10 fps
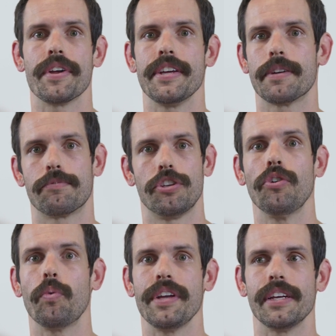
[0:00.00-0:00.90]
week, 2
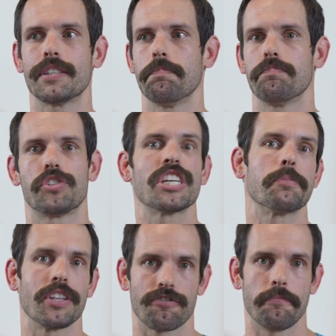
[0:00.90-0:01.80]
weeks, 6
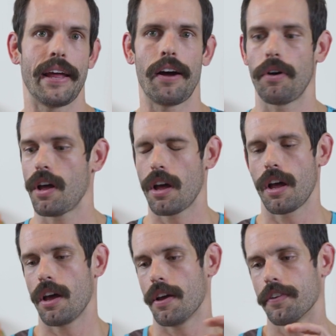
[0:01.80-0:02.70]
months from now.
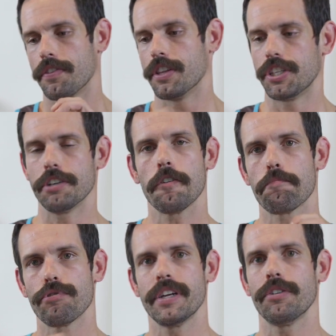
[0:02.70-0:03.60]
The Xero
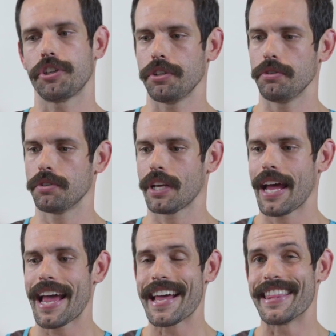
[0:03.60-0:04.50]
Prio shoes,
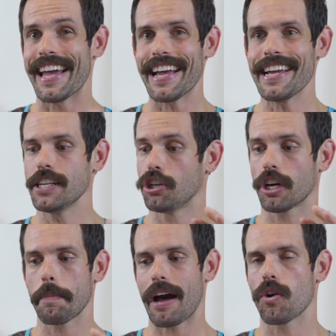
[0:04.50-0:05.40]
they took
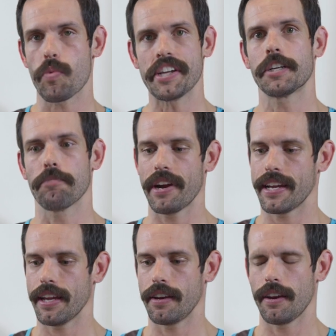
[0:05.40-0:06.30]
about a week to break
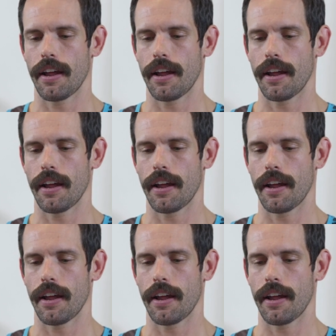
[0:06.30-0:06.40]
in.